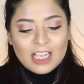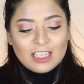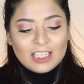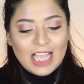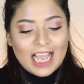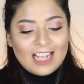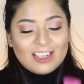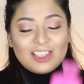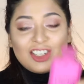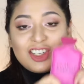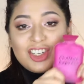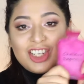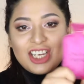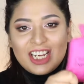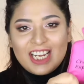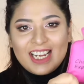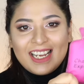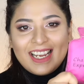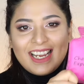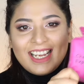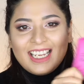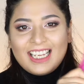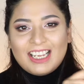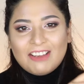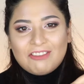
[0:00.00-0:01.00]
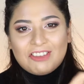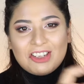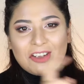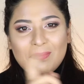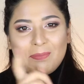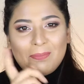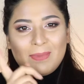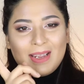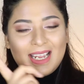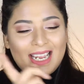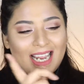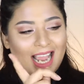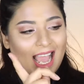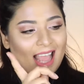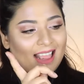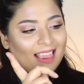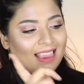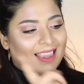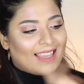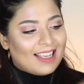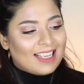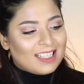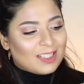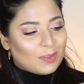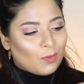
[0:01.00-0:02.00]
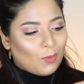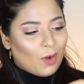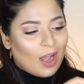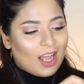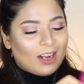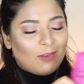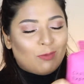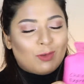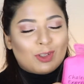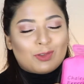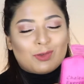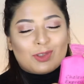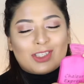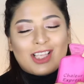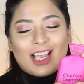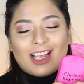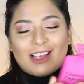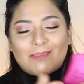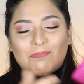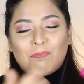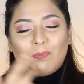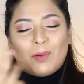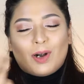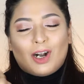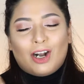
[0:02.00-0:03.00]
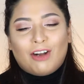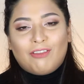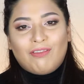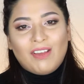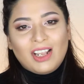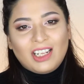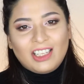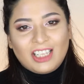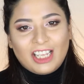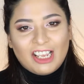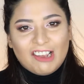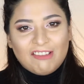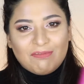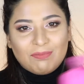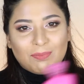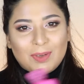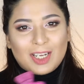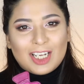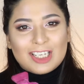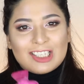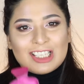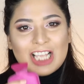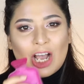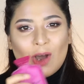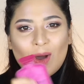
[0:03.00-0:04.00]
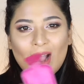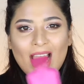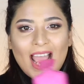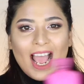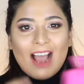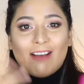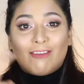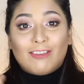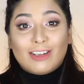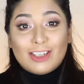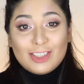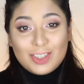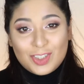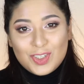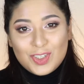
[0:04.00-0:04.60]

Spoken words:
And she gifted me this one, which was like a perfect gift because now I have